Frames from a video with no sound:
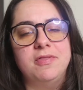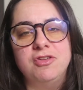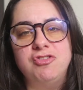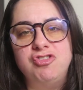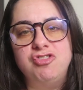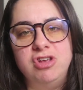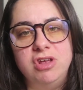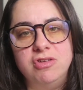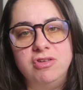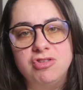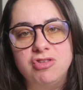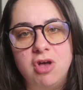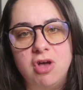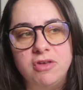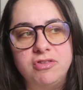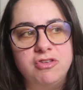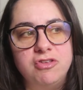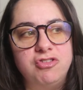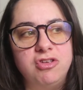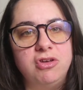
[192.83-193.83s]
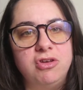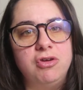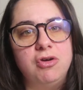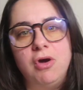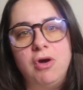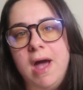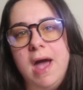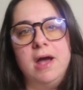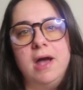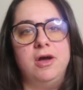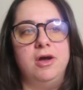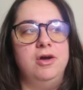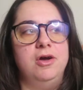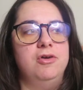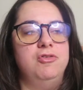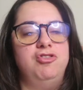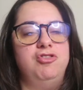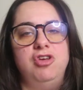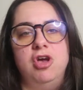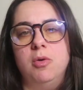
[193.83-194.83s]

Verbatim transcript: the cheese sausage and crackers.